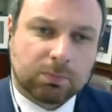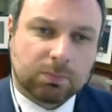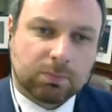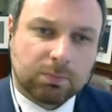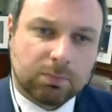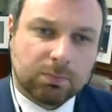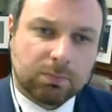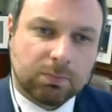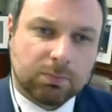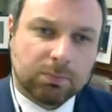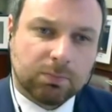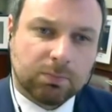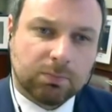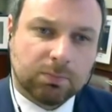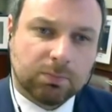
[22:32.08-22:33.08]

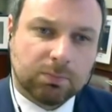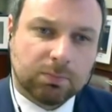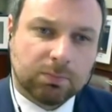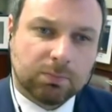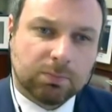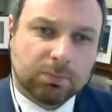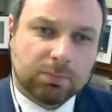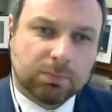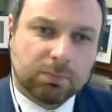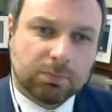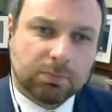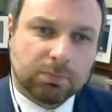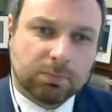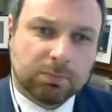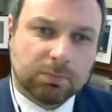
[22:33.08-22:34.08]

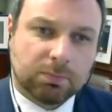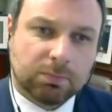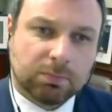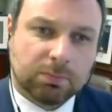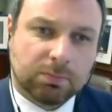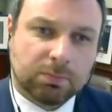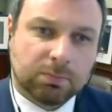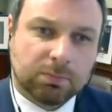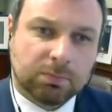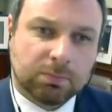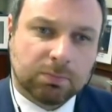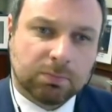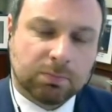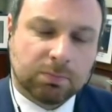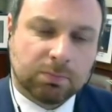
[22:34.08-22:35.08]

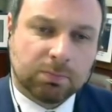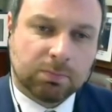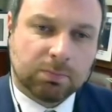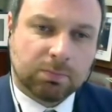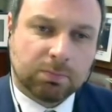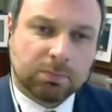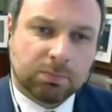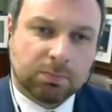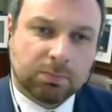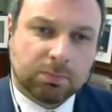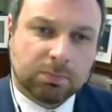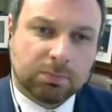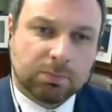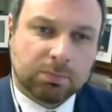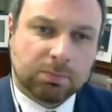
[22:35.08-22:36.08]
This person isn't speaking.